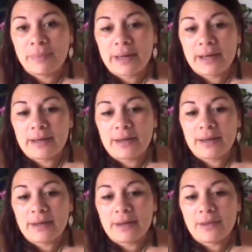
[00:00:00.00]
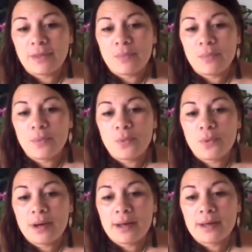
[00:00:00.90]
but the
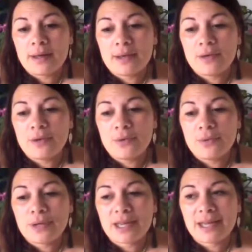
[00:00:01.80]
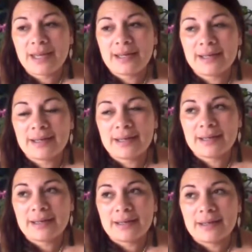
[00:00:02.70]
more you can
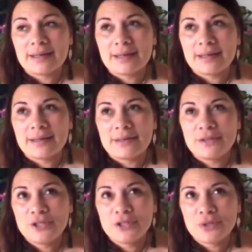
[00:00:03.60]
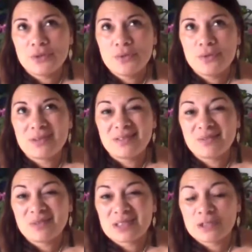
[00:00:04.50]
do
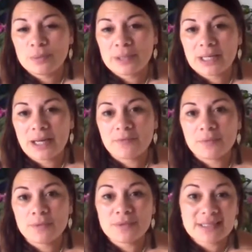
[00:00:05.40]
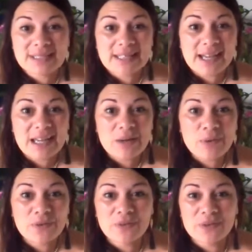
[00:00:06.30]
what's a little bit uncomfortable, say
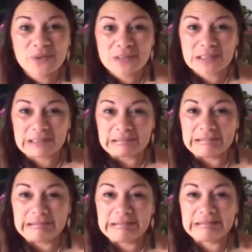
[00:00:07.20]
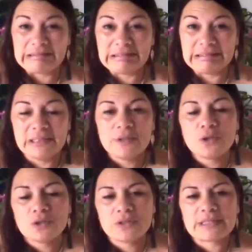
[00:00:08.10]
what feels like, oh,
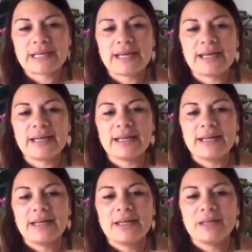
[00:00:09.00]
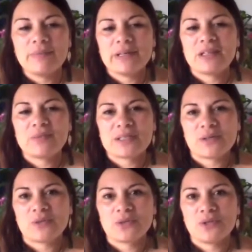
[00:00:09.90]
to say, the bigger the
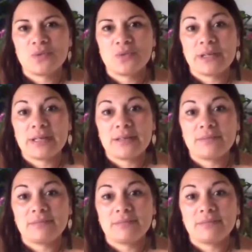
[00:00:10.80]
results you will get.